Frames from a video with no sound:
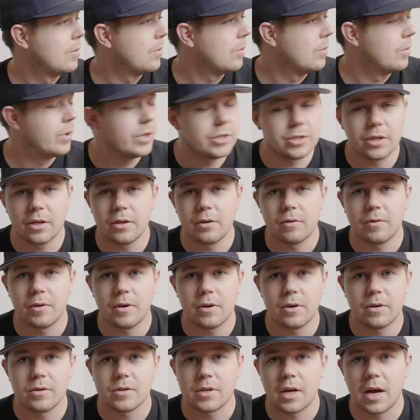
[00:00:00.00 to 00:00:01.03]
which other
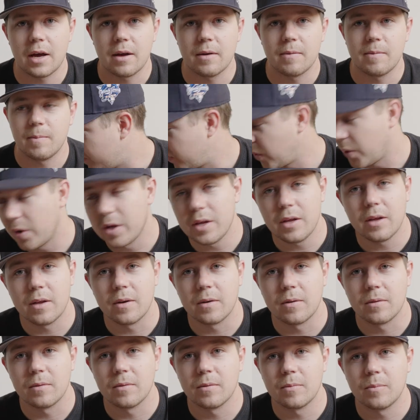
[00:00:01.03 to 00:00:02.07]
photos I print
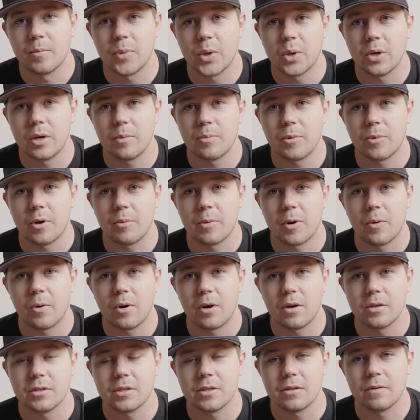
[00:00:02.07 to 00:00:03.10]
and put up on my
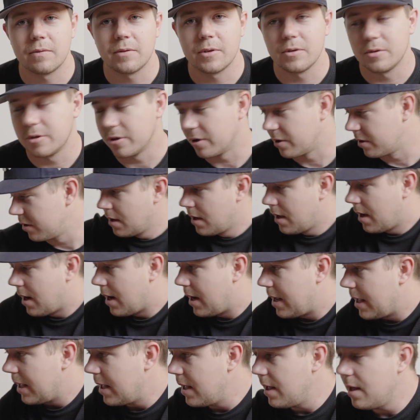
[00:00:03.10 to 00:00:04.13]
walls in the future.
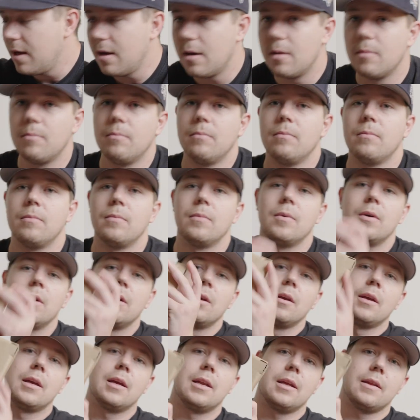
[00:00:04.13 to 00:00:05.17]
I am
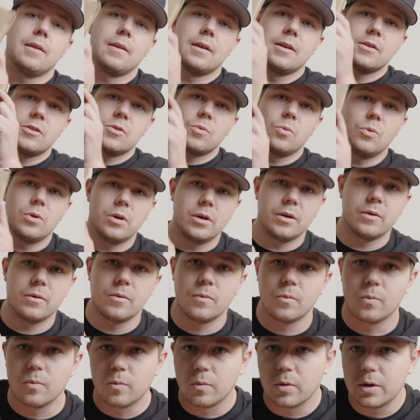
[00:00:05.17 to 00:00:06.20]
getting this one
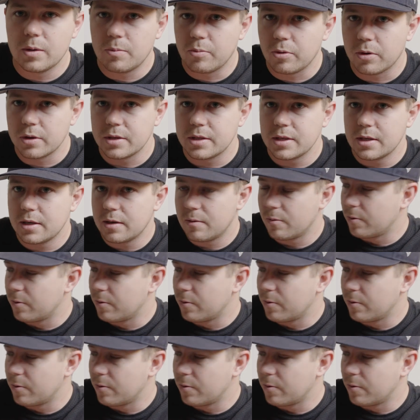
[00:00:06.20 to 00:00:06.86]
reprinted and